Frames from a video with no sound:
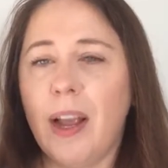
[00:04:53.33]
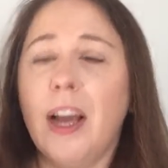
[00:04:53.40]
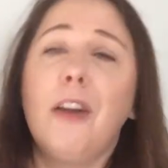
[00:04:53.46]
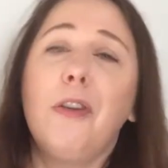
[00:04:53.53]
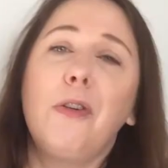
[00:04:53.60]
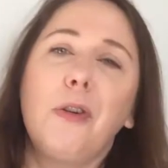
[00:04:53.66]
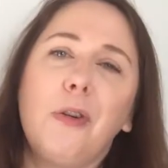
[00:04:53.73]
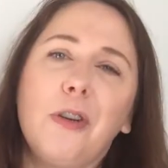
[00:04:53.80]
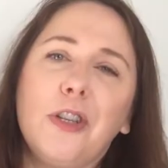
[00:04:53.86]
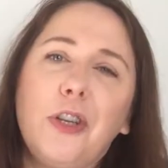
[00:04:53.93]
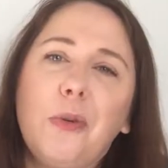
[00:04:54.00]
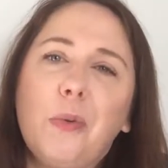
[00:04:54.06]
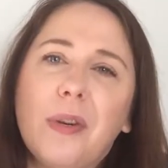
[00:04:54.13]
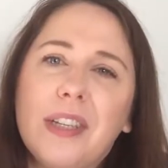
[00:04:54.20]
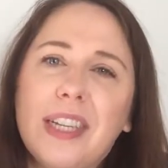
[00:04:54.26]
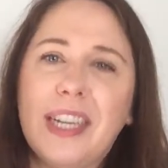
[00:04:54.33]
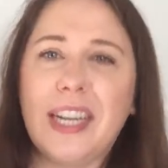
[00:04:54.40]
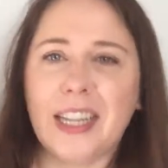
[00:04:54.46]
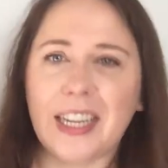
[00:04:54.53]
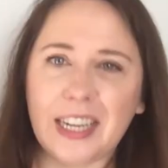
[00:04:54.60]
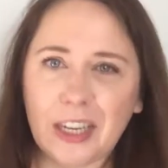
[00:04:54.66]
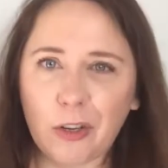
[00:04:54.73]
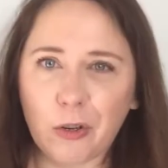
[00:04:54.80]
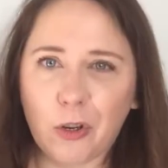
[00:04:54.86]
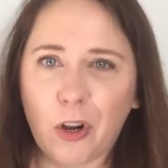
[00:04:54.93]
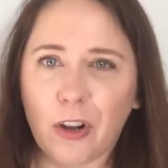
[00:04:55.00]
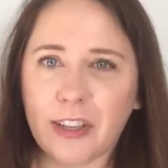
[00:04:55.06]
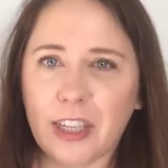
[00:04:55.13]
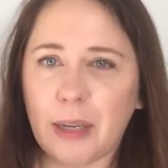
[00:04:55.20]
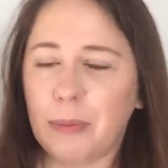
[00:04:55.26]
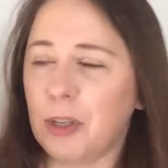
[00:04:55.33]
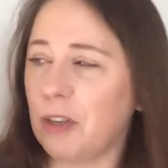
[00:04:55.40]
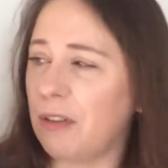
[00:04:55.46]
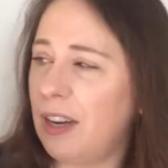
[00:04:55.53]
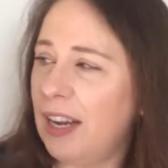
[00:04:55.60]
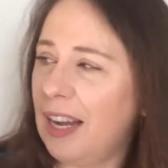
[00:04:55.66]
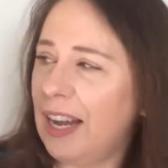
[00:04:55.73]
And of course, you want to hear the little gossips of